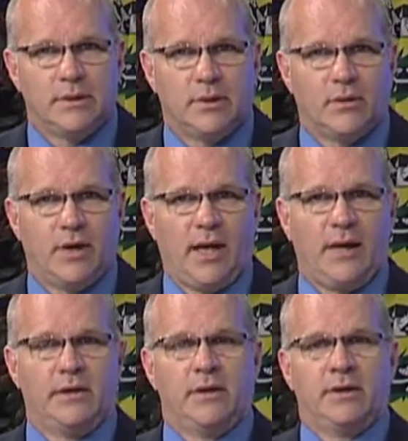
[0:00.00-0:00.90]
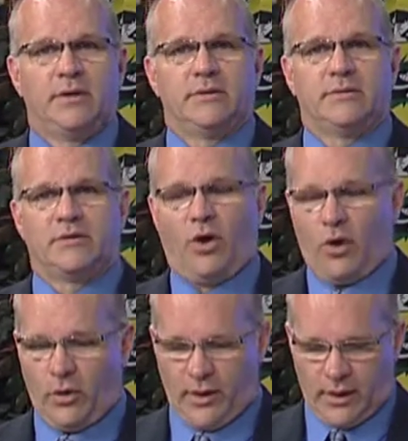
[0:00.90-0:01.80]
Okay?
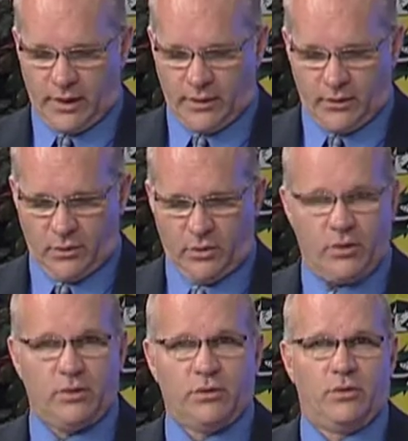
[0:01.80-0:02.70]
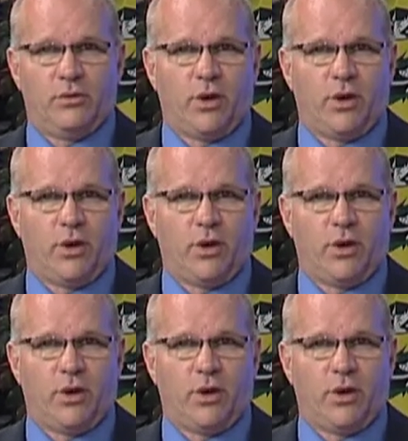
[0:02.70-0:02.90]
So, who